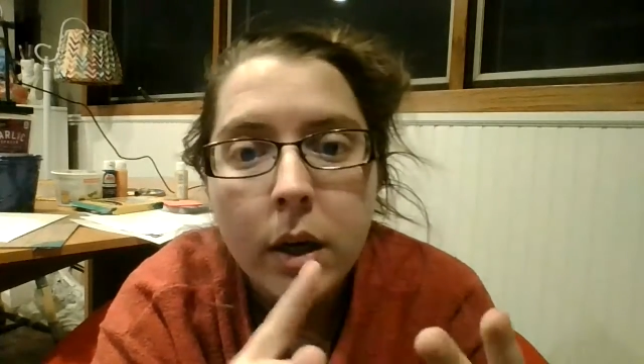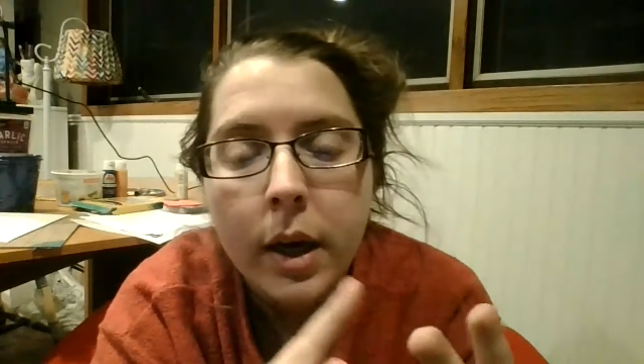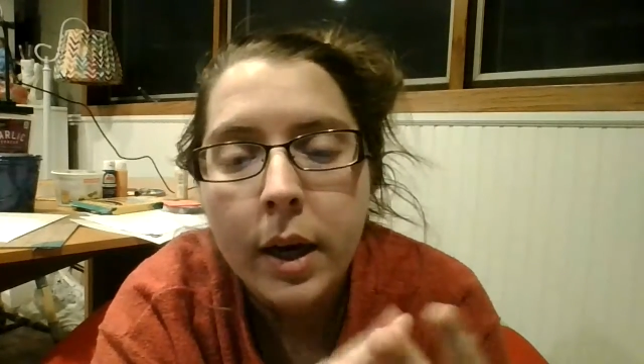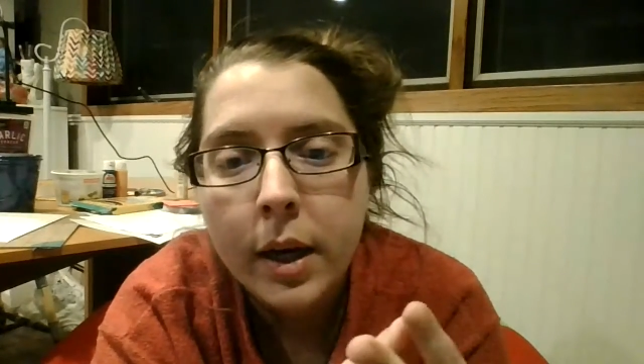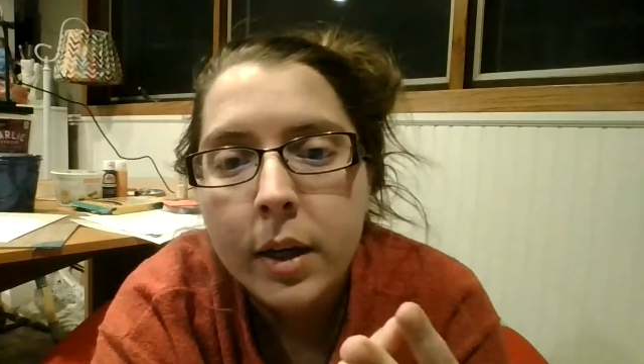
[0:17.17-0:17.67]

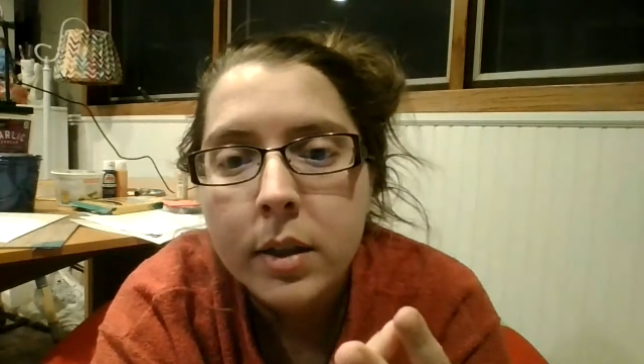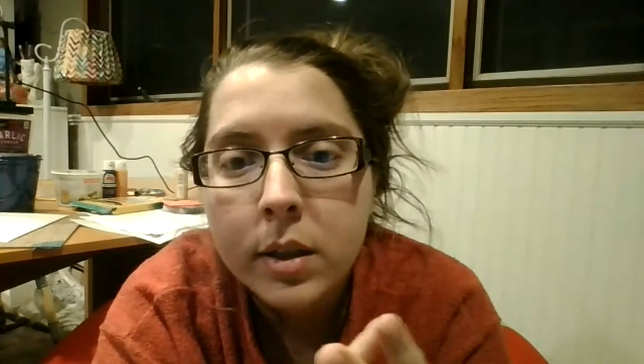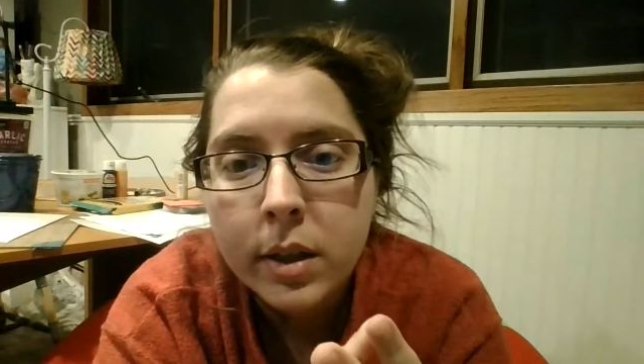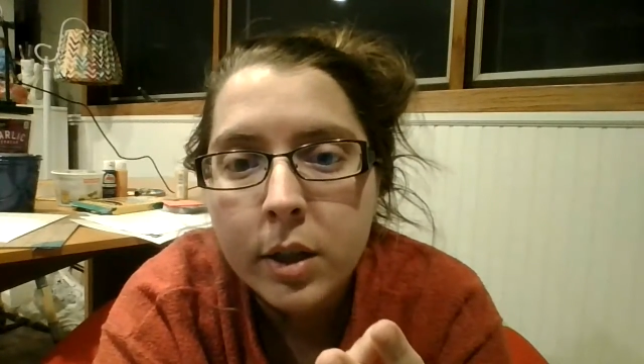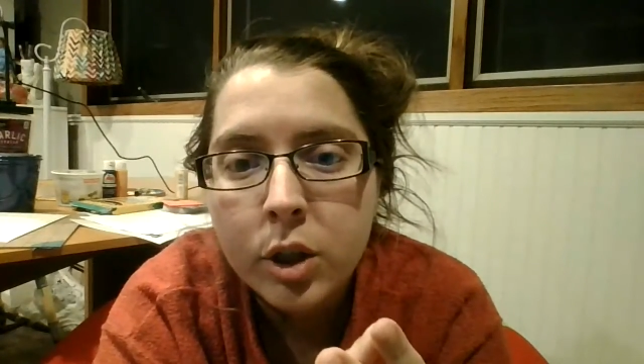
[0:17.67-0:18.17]
and
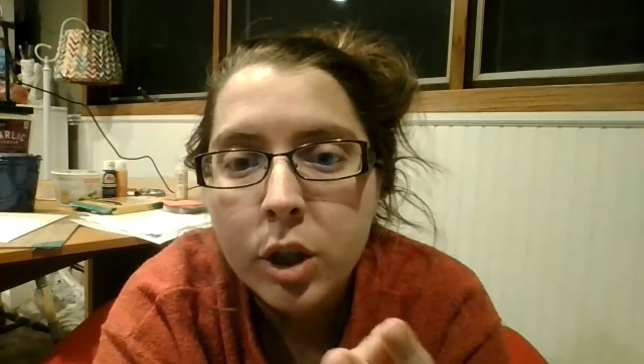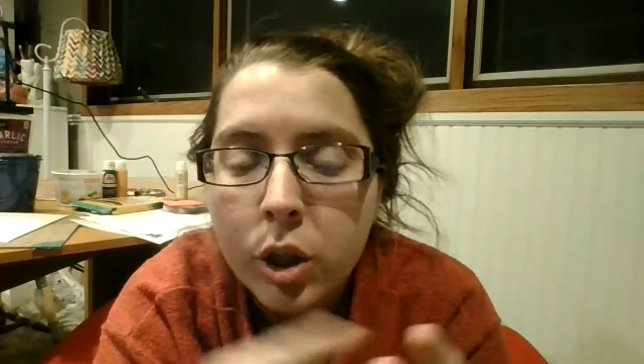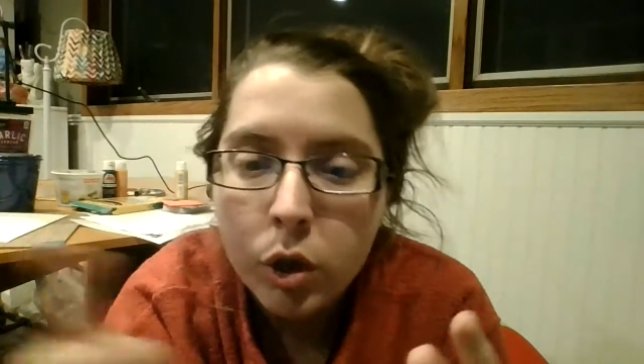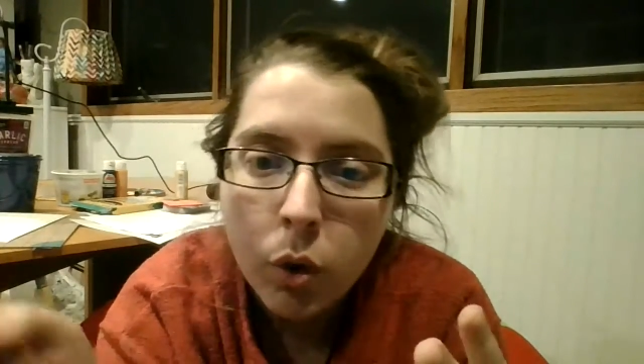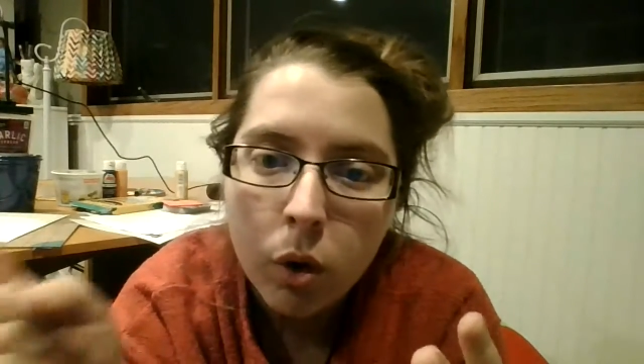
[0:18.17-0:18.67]
sketching
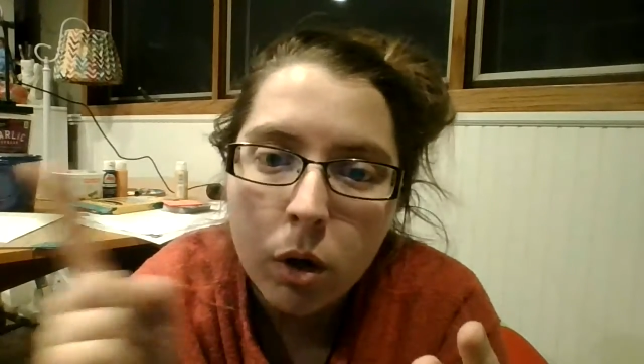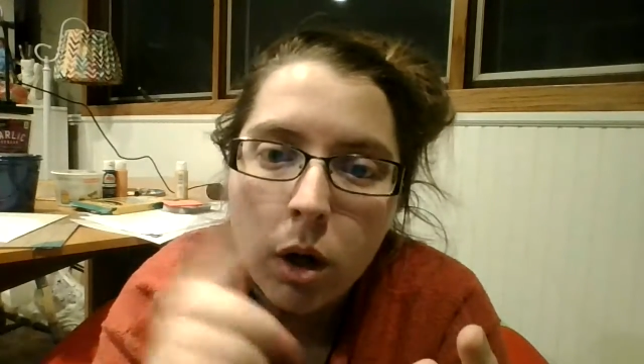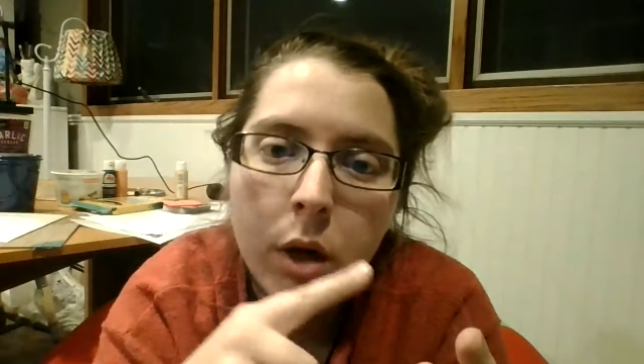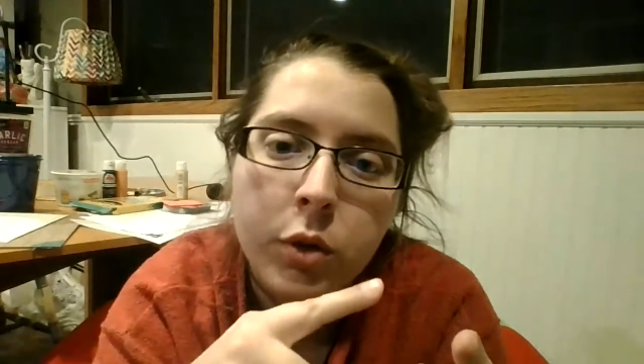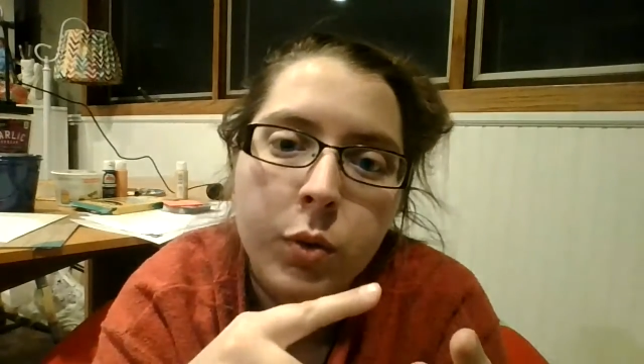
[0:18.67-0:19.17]
your
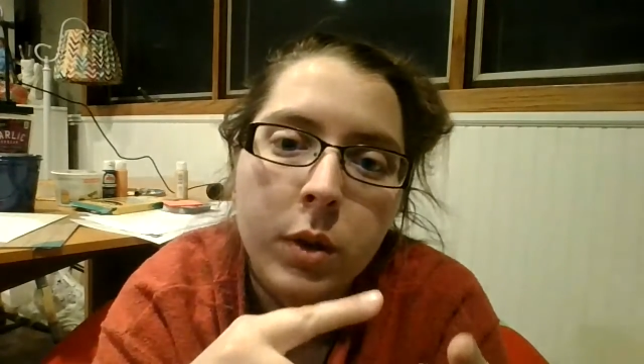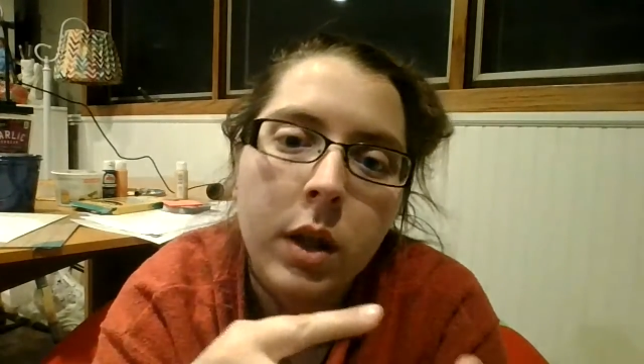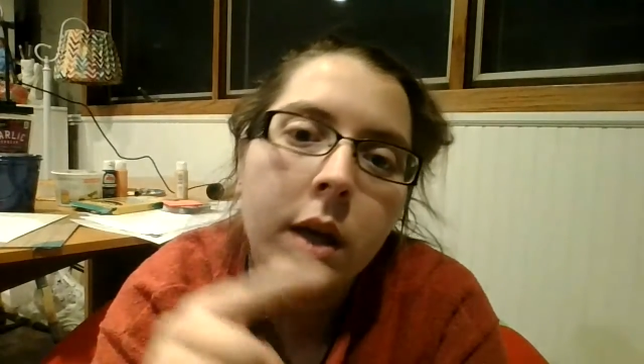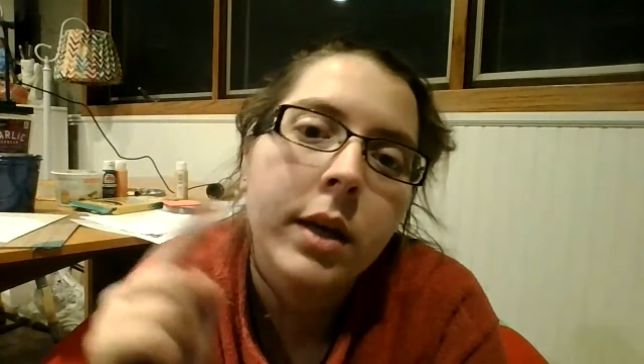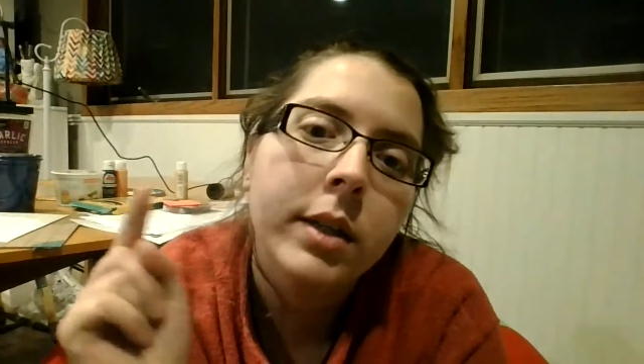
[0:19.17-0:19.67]
contour
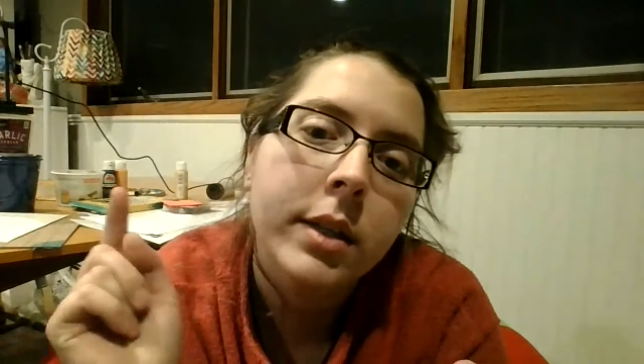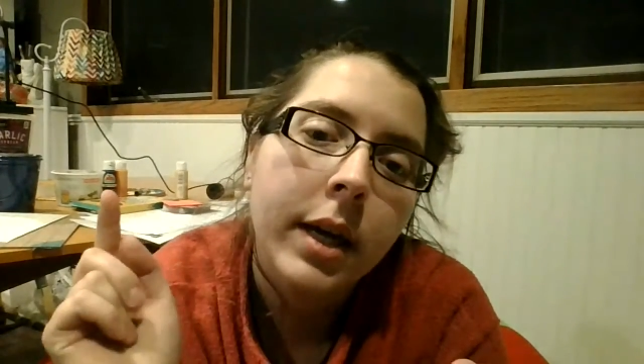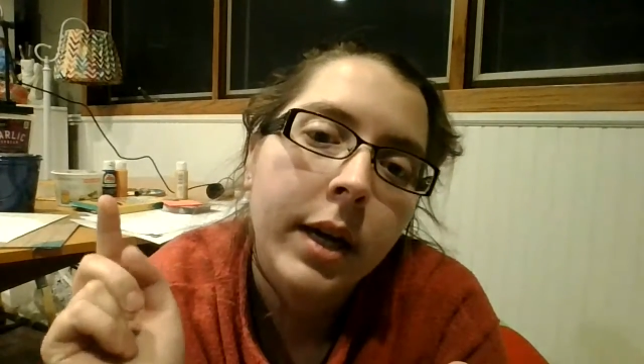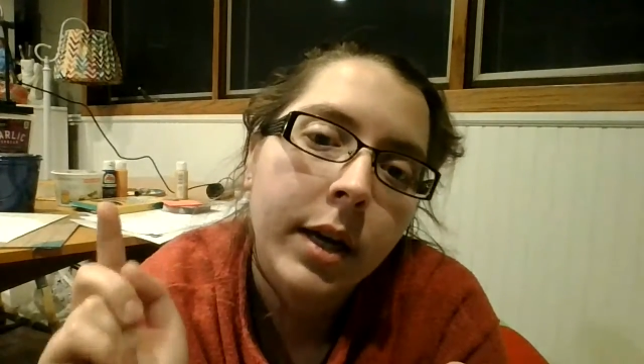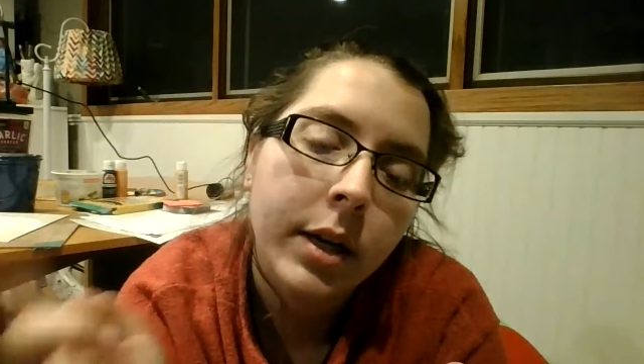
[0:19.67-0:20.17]
lines
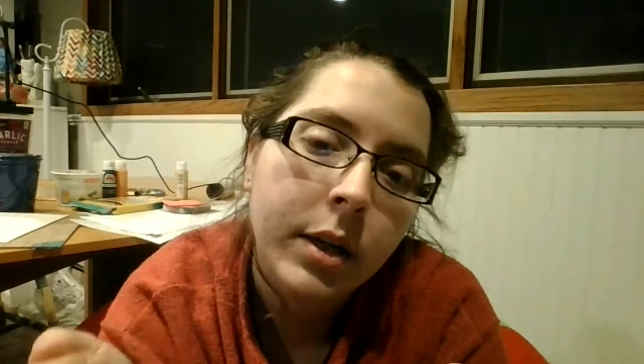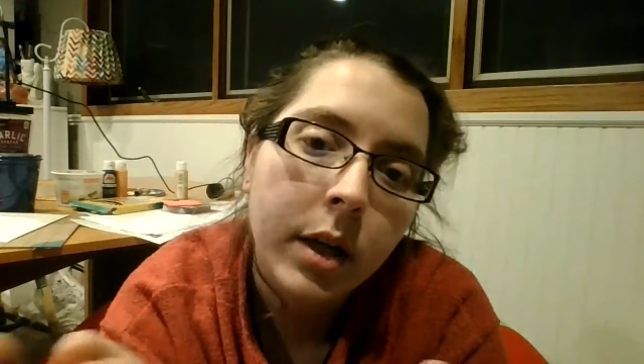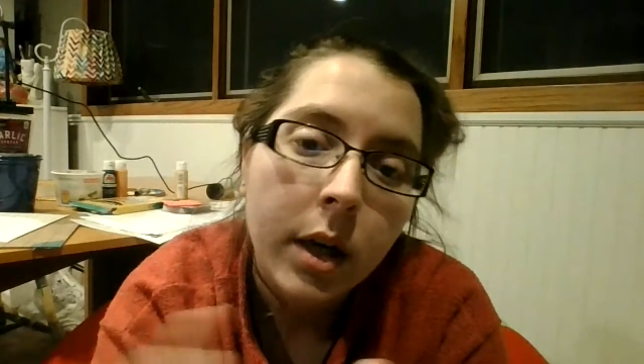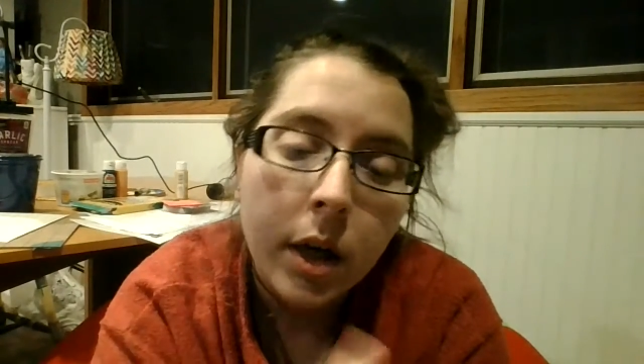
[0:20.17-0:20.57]
and